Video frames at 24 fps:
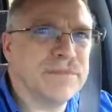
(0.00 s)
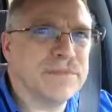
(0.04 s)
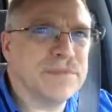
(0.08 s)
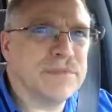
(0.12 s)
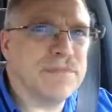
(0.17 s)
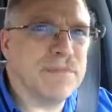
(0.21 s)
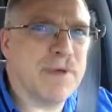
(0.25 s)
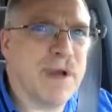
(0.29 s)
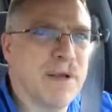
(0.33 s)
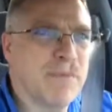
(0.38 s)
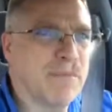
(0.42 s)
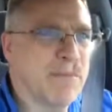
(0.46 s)

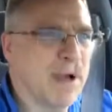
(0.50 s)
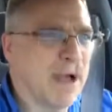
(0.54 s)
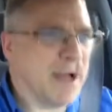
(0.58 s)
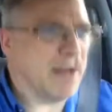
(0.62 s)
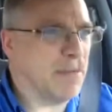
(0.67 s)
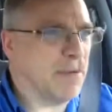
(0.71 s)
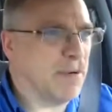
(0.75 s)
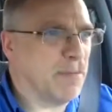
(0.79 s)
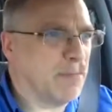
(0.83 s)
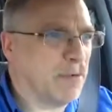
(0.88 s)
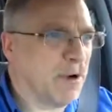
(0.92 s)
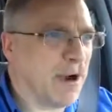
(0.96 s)
It's about
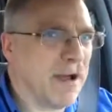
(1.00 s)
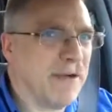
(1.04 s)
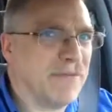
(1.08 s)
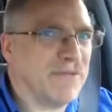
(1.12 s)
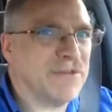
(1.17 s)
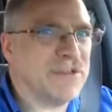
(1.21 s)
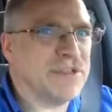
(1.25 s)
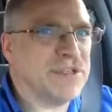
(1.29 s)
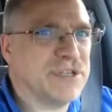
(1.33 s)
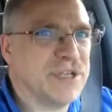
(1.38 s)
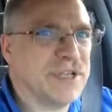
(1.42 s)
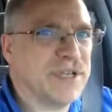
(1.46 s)
Bible
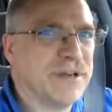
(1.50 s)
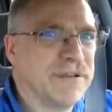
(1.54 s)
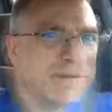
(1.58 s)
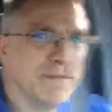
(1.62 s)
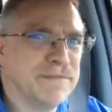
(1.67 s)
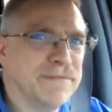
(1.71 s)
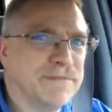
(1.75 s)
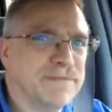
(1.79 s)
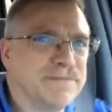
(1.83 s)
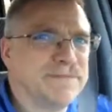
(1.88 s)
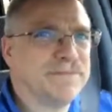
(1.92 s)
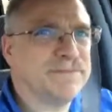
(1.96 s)
prophecy,
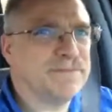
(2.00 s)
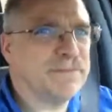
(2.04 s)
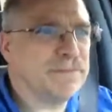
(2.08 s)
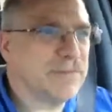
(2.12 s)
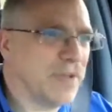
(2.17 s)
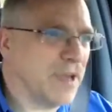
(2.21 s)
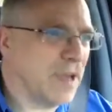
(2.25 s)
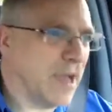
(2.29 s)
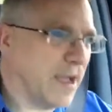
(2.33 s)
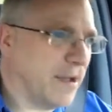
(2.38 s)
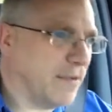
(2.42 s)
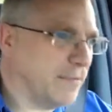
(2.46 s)

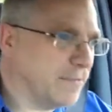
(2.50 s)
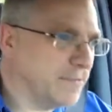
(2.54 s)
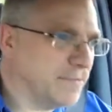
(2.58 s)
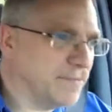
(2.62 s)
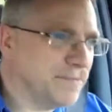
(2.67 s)
okay?